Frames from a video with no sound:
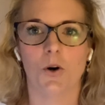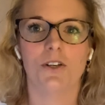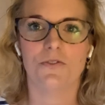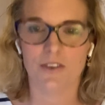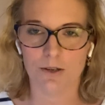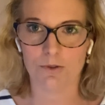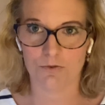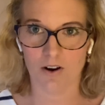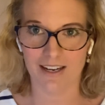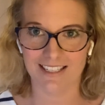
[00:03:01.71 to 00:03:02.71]
feels
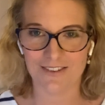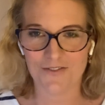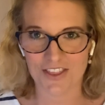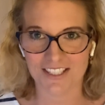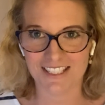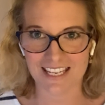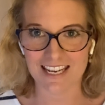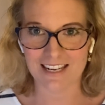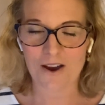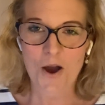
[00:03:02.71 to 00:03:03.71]
right for the
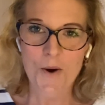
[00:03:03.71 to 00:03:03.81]
scene.